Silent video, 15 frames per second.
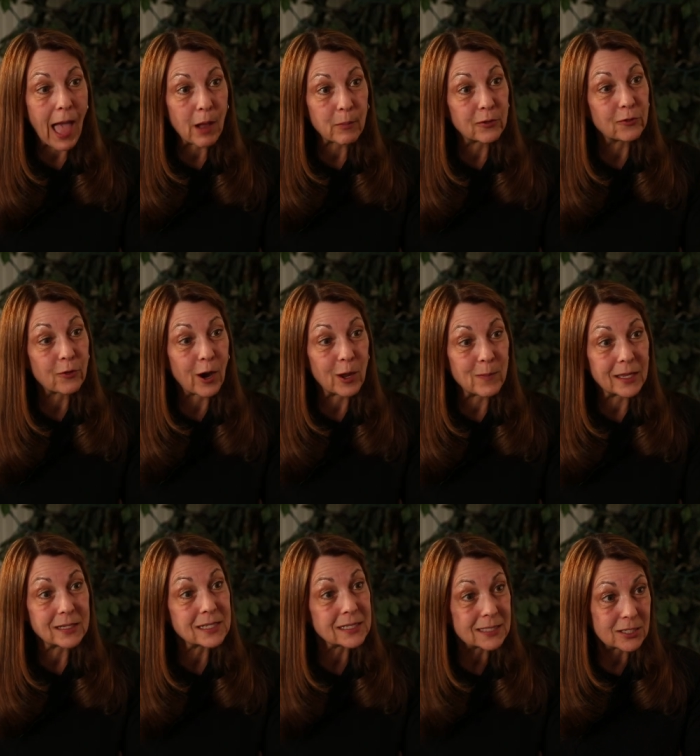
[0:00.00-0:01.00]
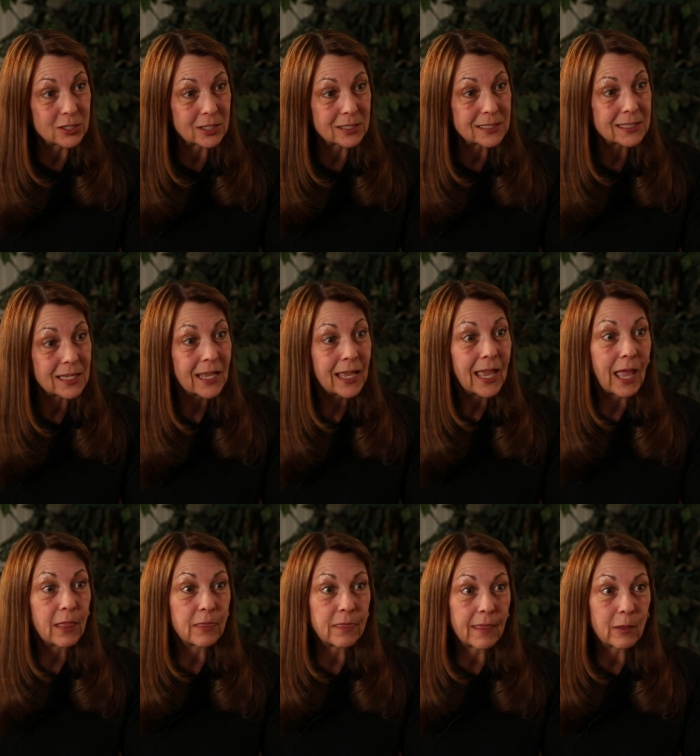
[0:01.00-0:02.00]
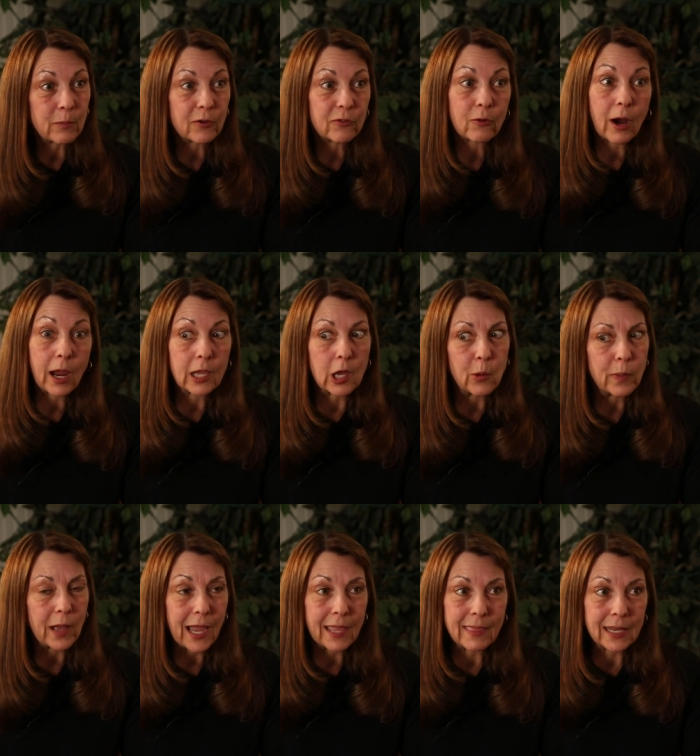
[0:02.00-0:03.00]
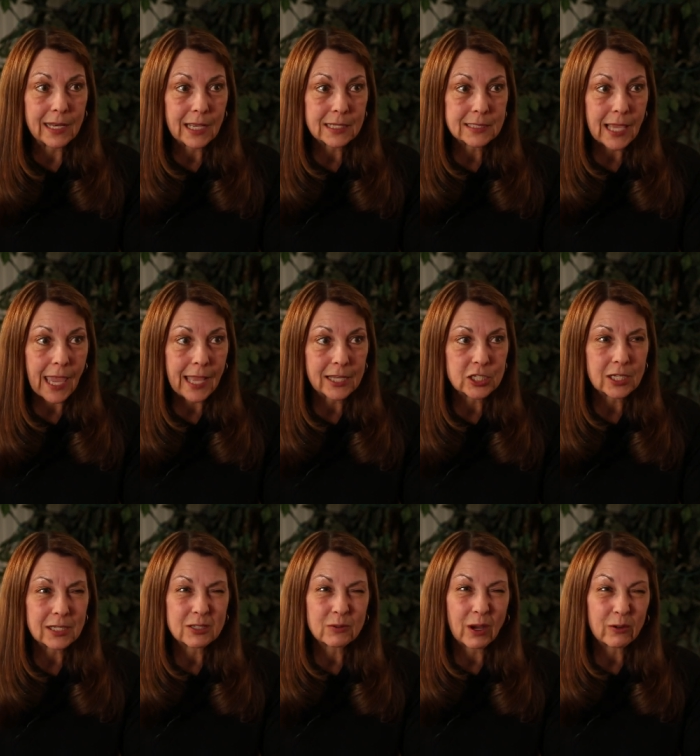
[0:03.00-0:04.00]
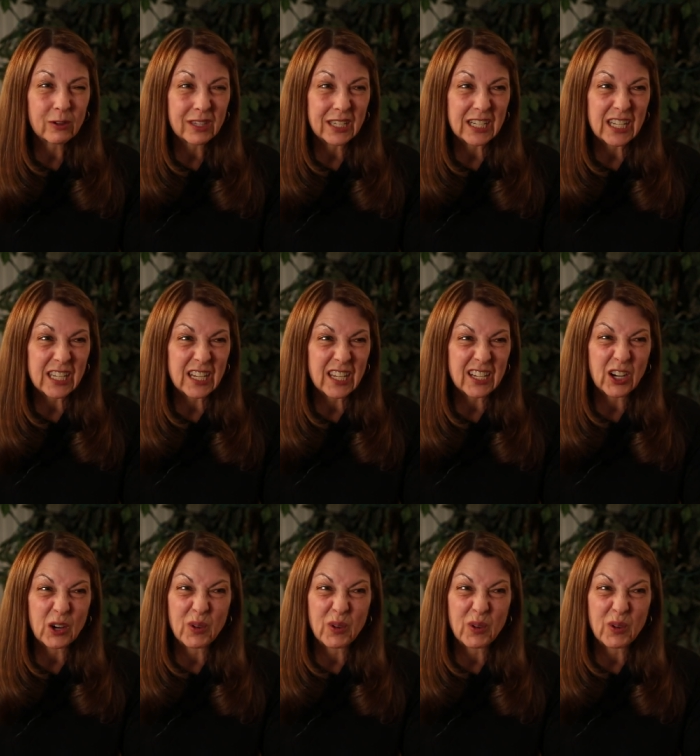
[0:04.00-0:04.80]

back before I make decisions and think before I go buy that next gadget? Do I really need it,